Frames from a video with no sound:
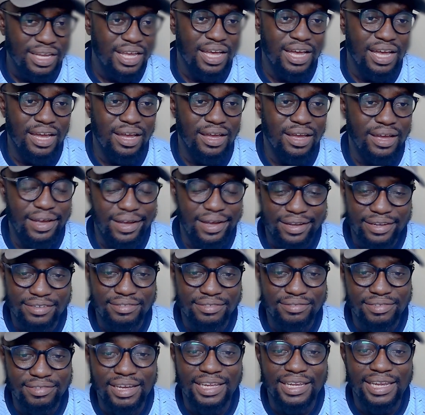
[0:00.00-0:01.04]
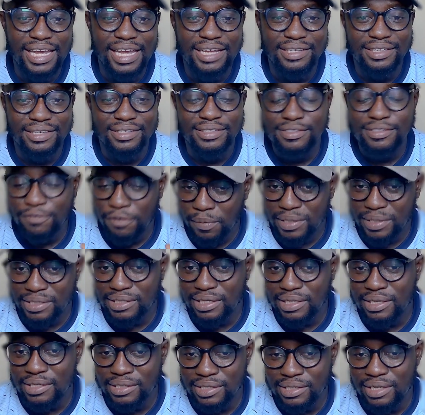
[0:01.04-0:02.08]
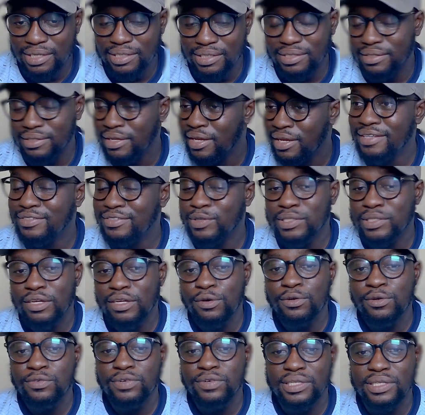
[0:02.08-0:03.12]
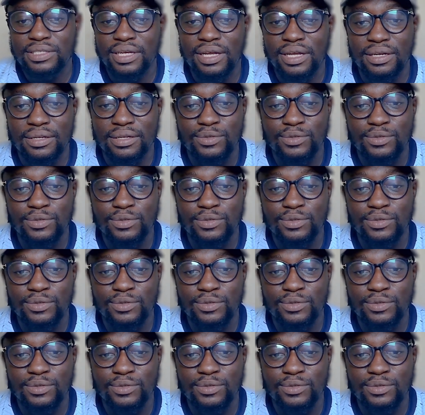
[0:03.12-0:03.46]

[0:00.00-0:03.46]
I liked it. Robert Sanchez, it was a good return.